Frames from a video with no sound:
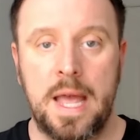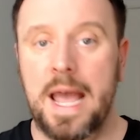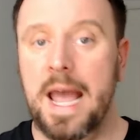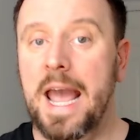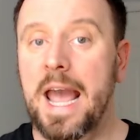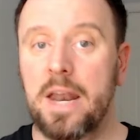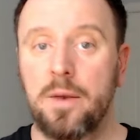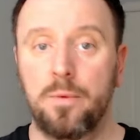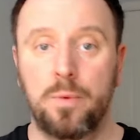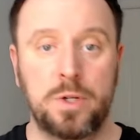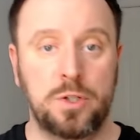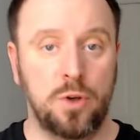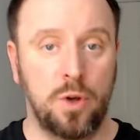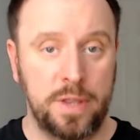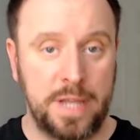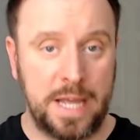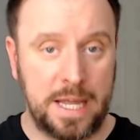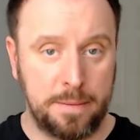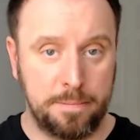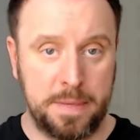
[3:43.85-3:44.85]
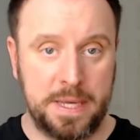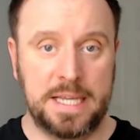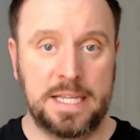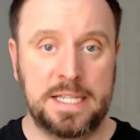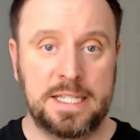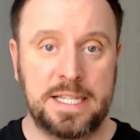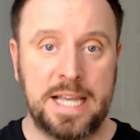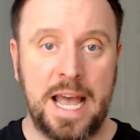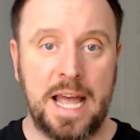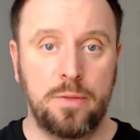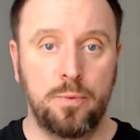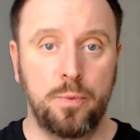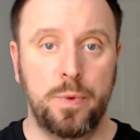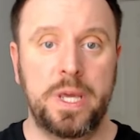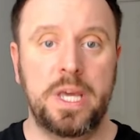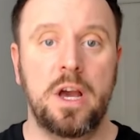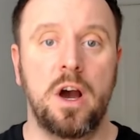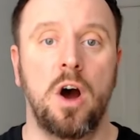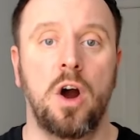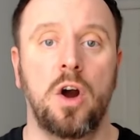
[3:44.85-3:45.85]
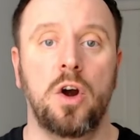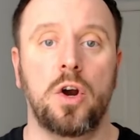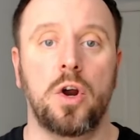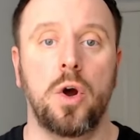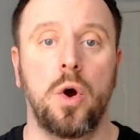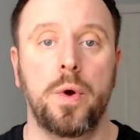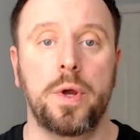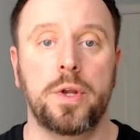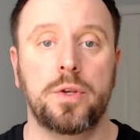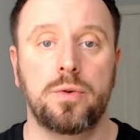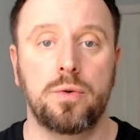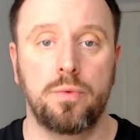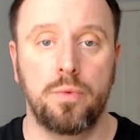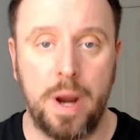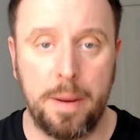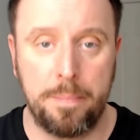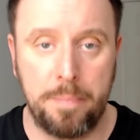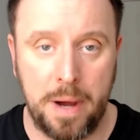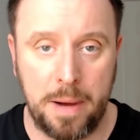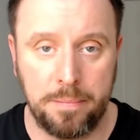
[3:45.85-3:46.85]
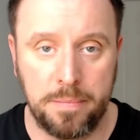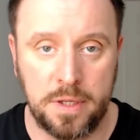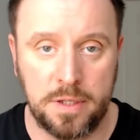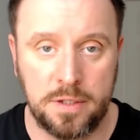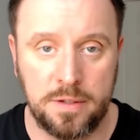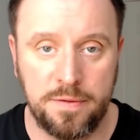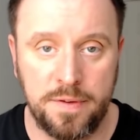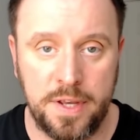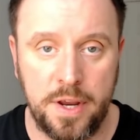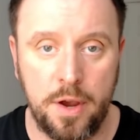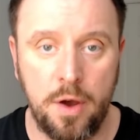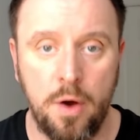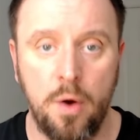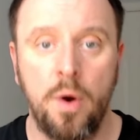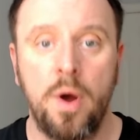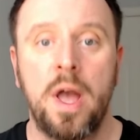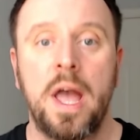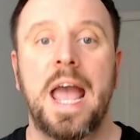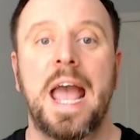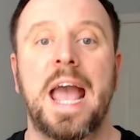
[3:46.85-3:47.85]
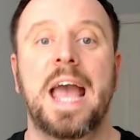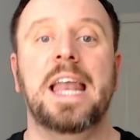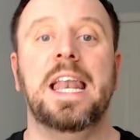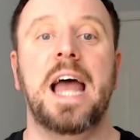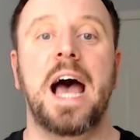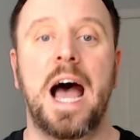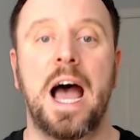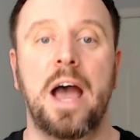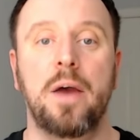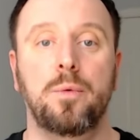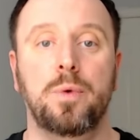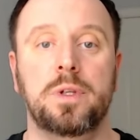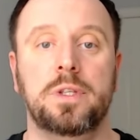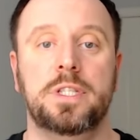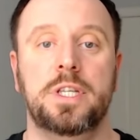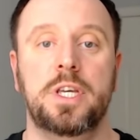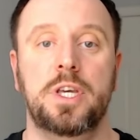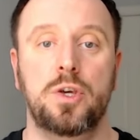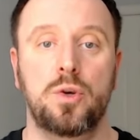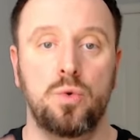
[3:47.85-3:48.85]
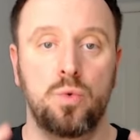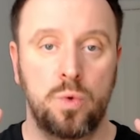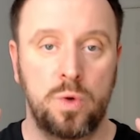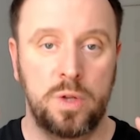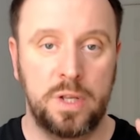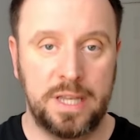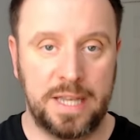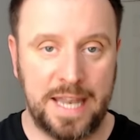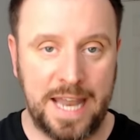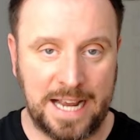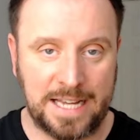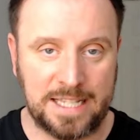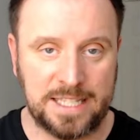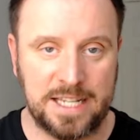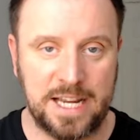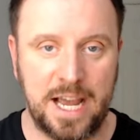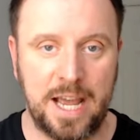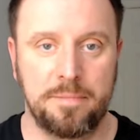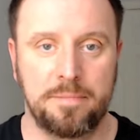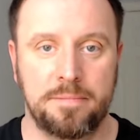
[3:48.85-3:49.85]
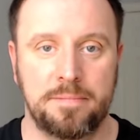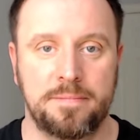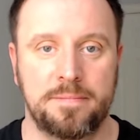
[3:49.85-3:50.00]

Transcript: And with all that being said, we are going to wrap up this video and I will see you next time.